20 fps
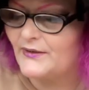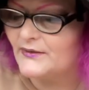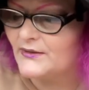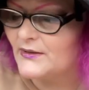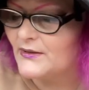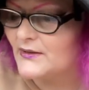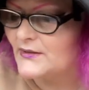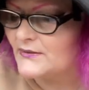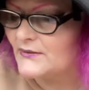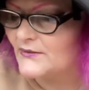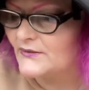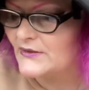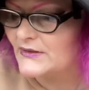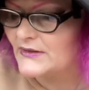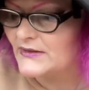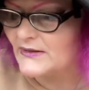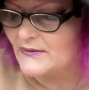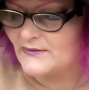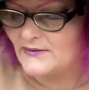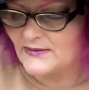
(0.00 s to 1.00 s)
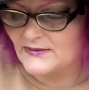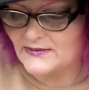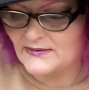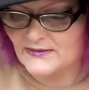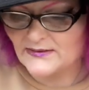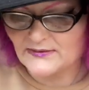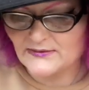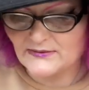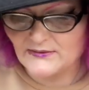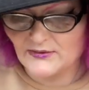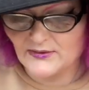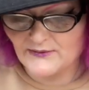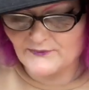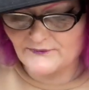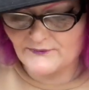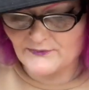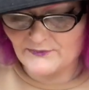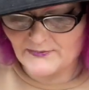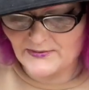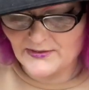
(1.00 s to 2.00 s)
So I'll just keep it to the side
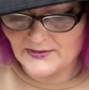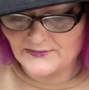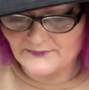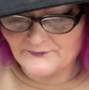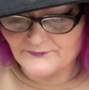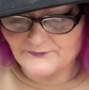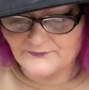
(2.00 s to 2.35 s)
for a minute.